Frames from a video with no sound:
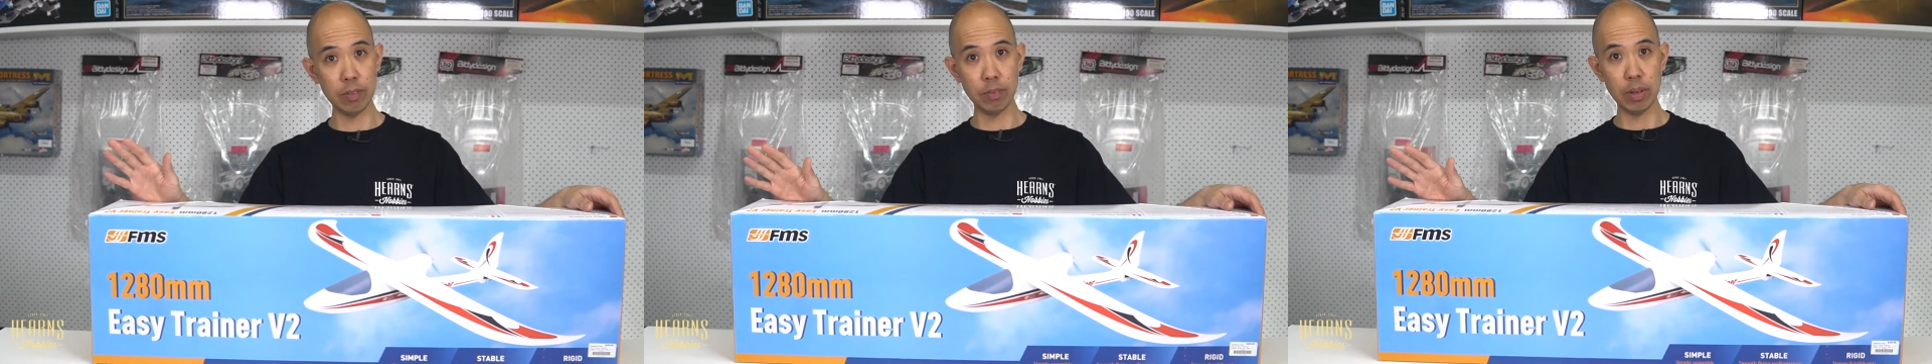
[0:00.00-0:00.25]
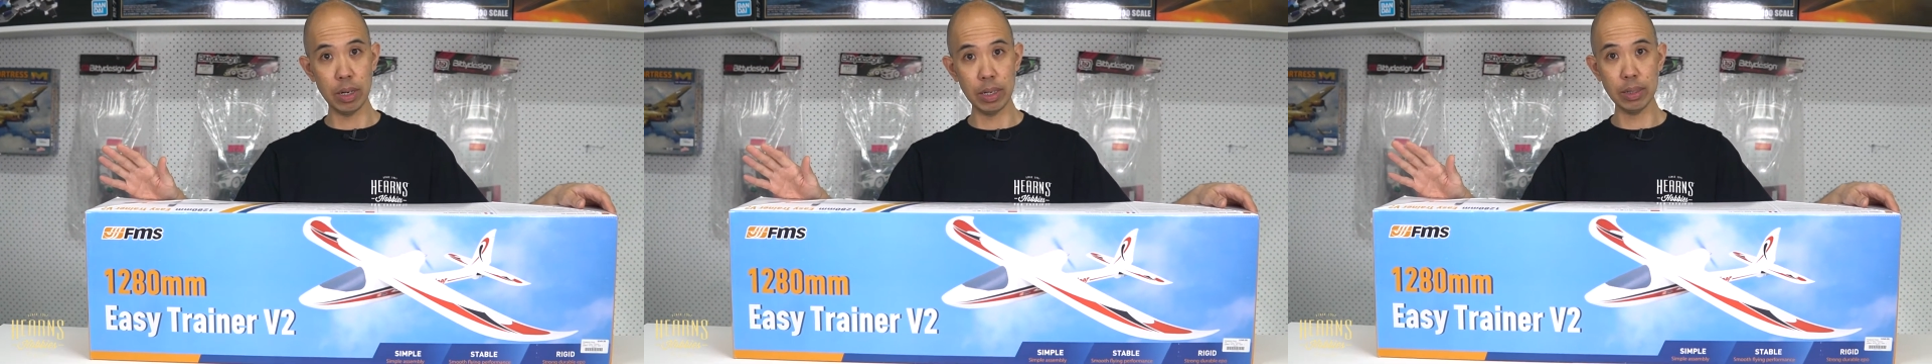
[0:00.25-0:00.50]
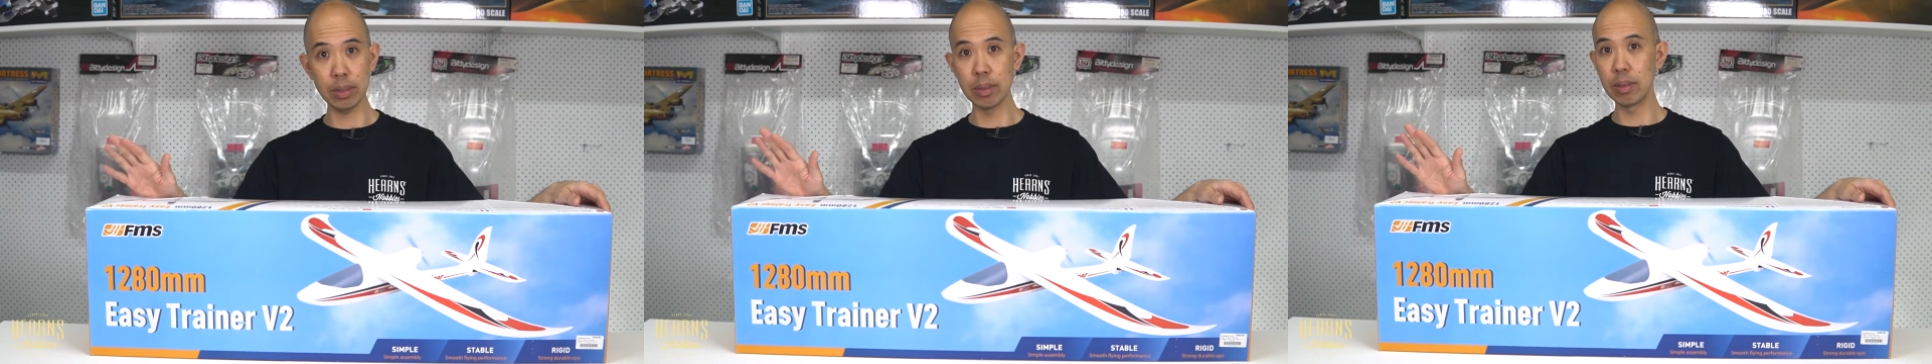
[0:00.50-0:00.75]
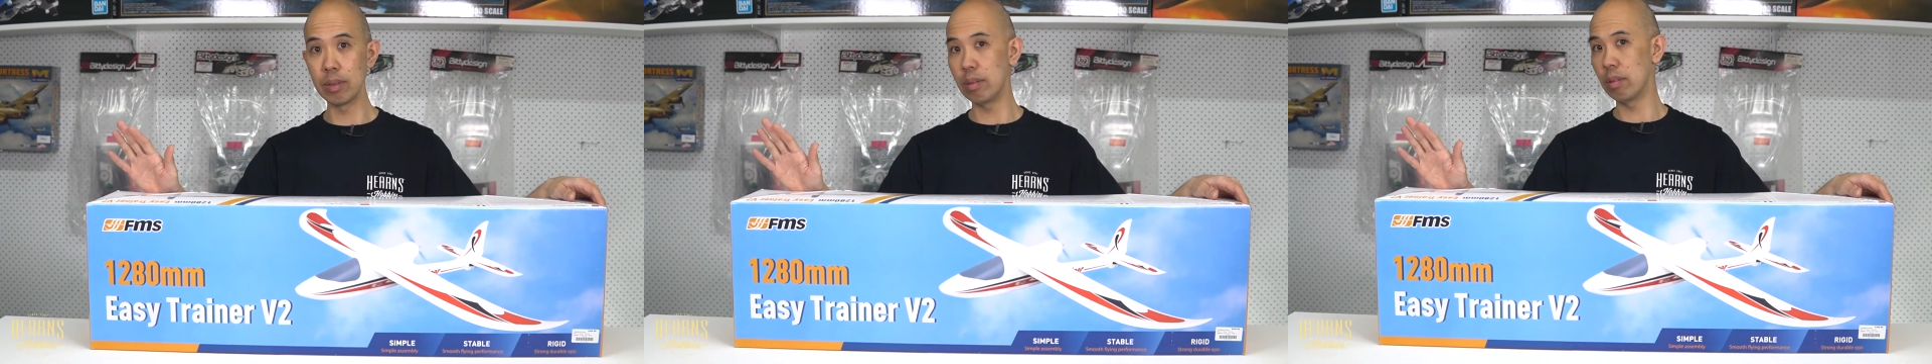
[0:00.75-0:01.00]
fly,
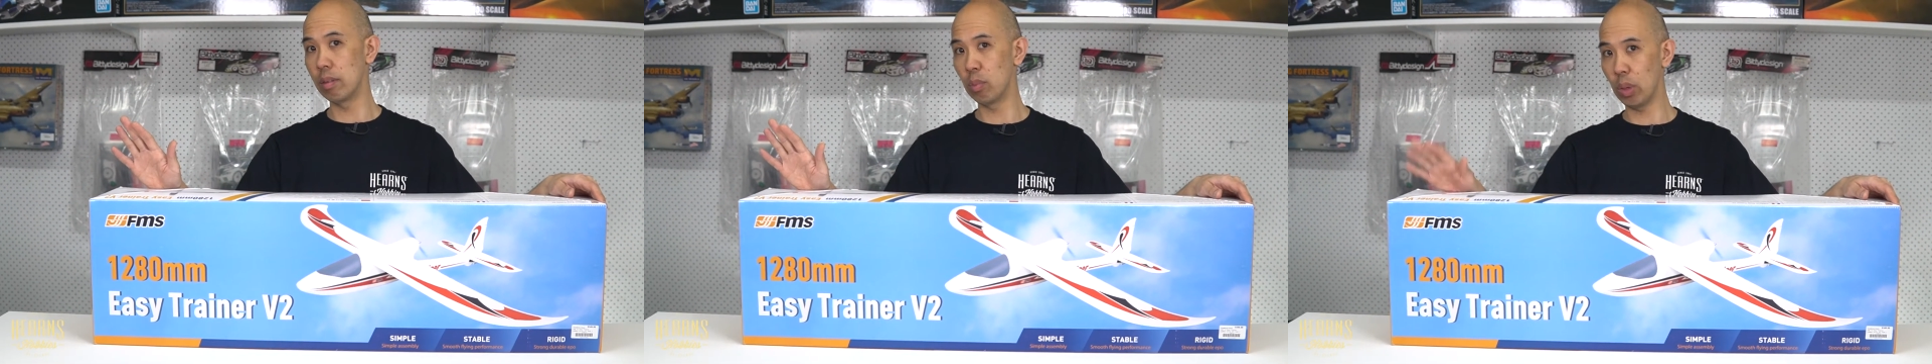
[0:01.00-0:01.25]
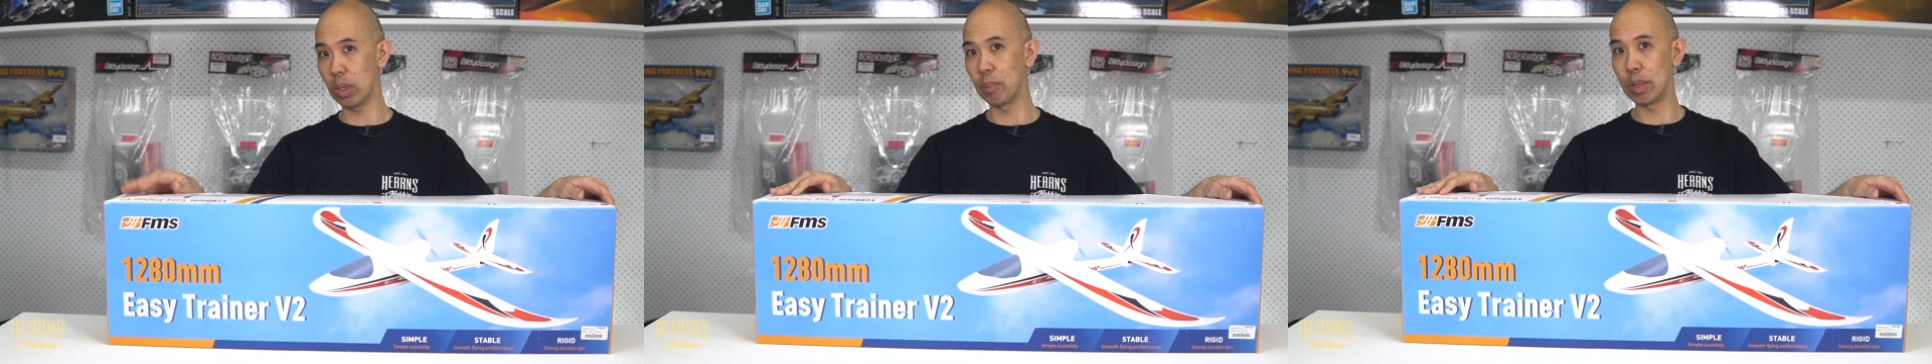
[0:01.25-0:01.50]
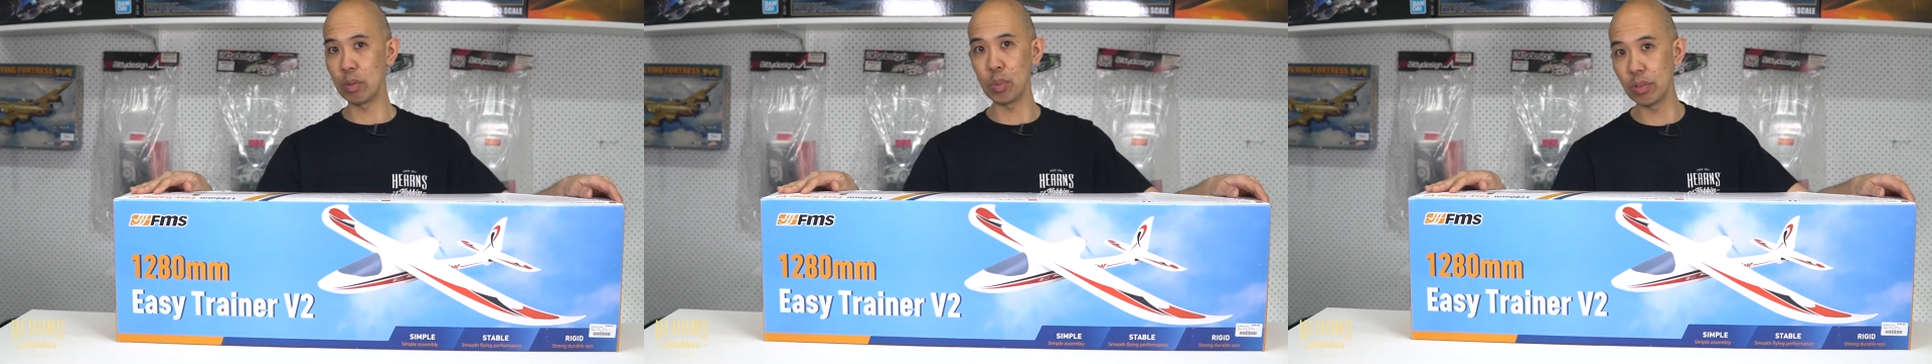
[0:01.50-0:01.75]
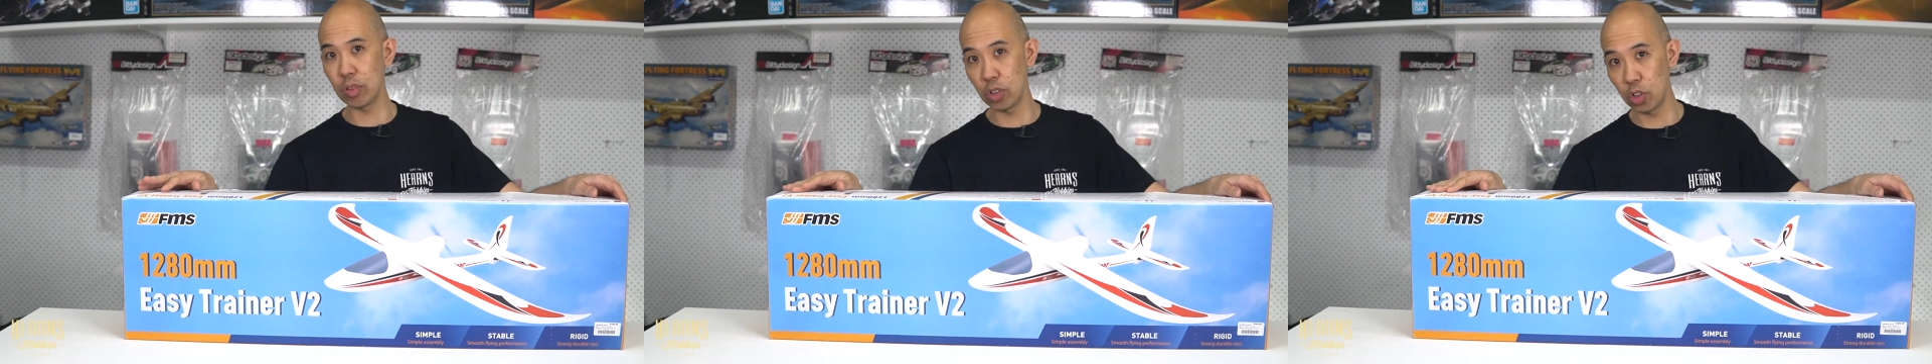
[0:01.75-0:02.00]
this is one of the best
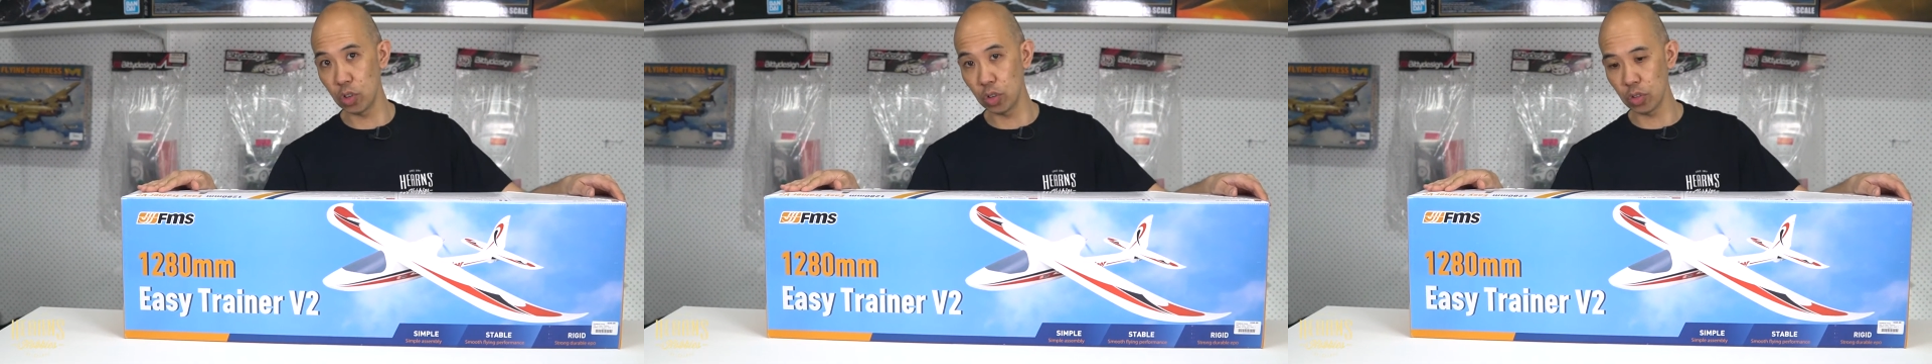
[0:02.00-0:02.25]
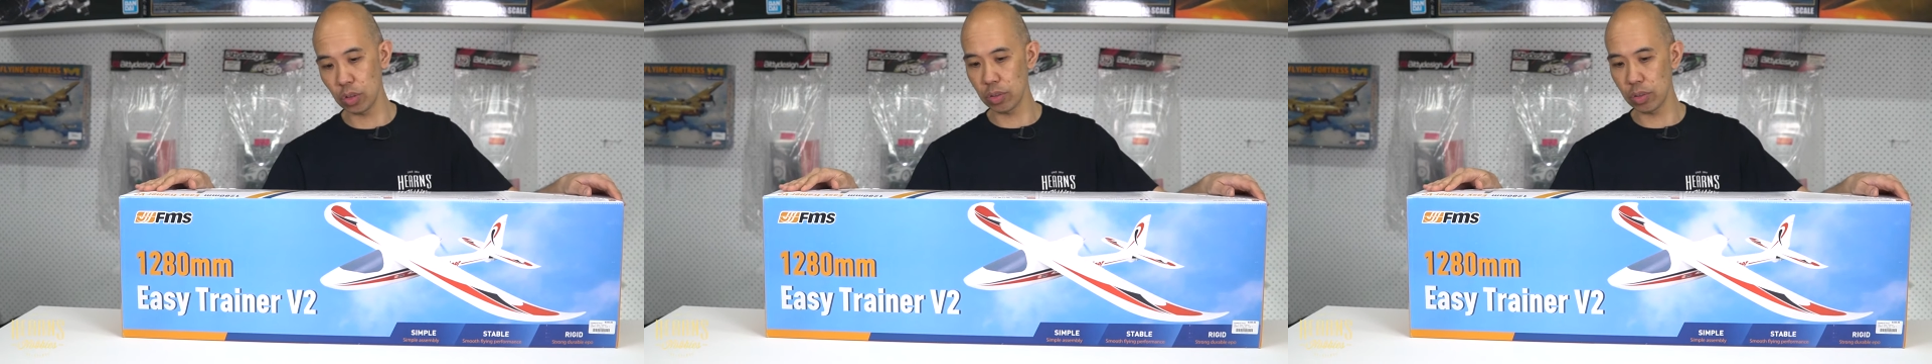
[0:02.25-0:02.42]
ones to choose.